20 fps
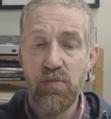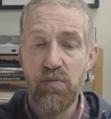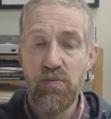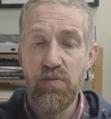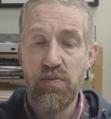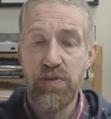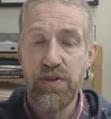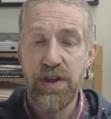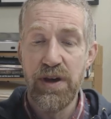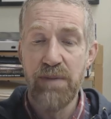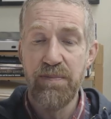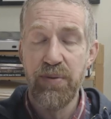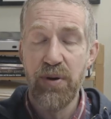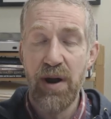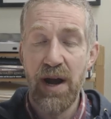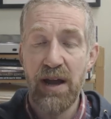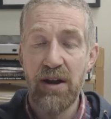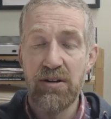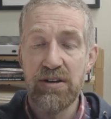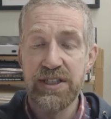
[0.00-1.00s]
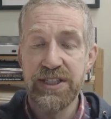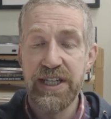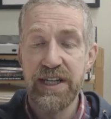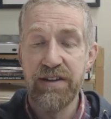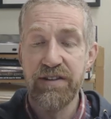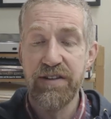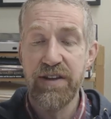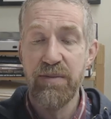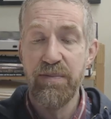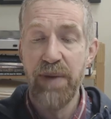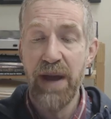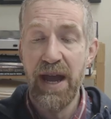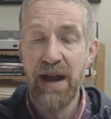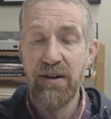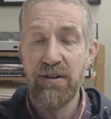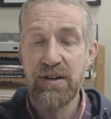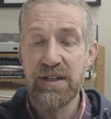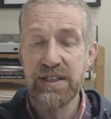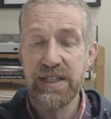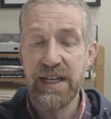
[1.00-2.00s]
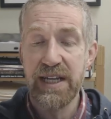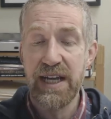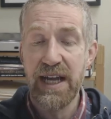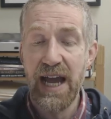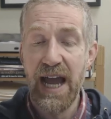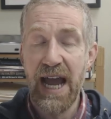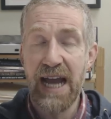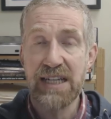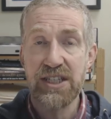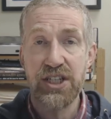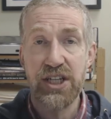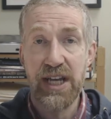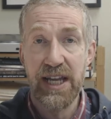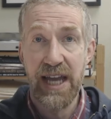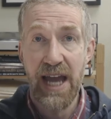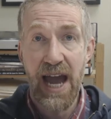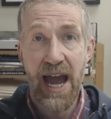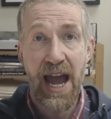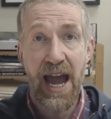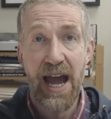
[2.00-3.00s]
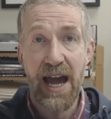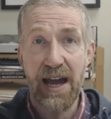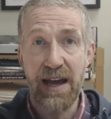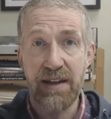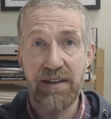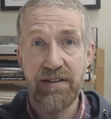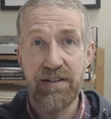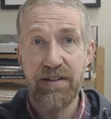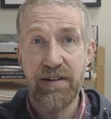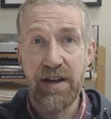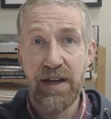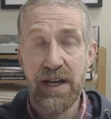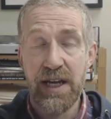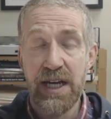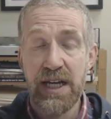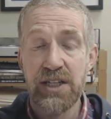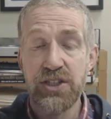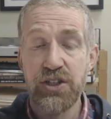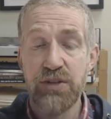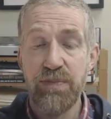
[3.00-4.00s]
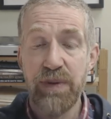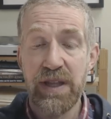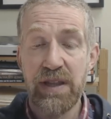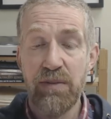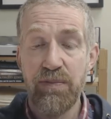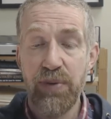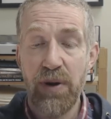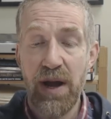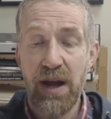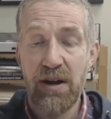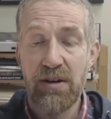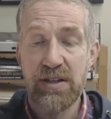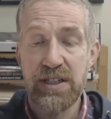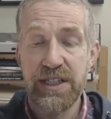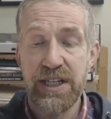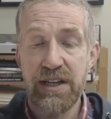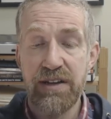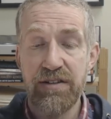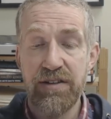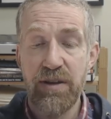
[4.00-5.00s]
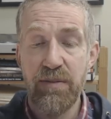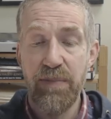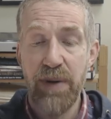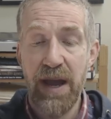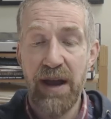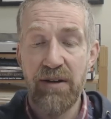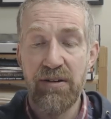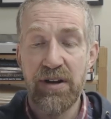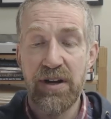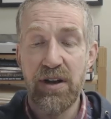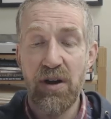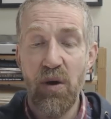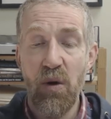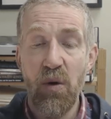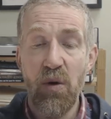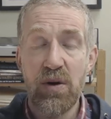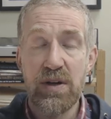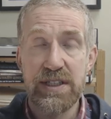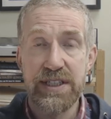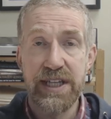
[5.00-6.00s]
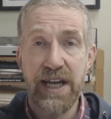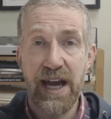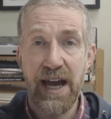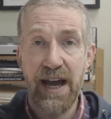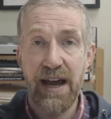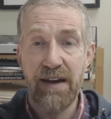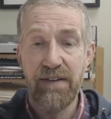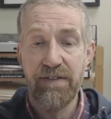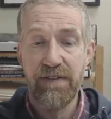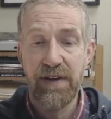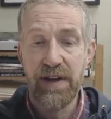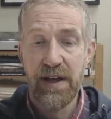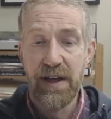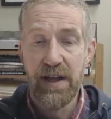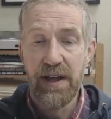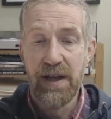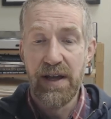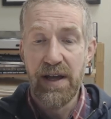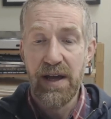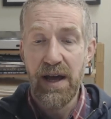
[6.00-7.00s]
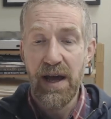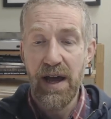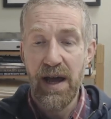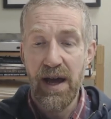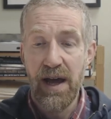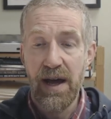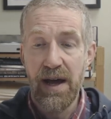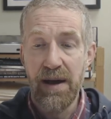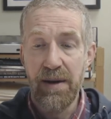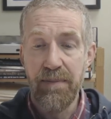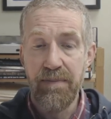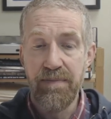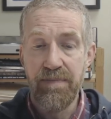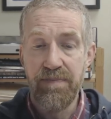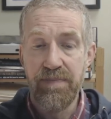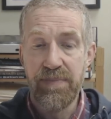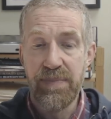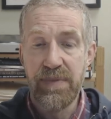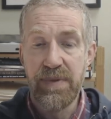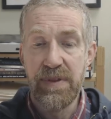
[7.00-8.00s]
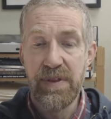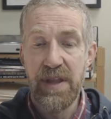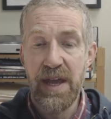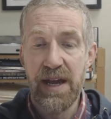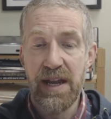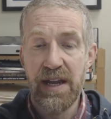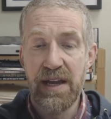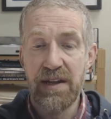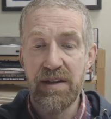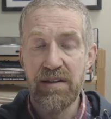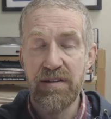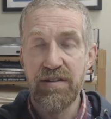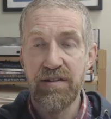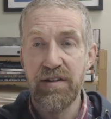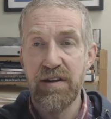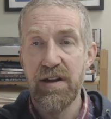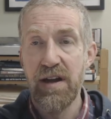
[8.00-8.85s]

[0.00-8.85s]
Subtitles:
the priorities the parent actually has. It should be the priorities the parent ought to have. That is,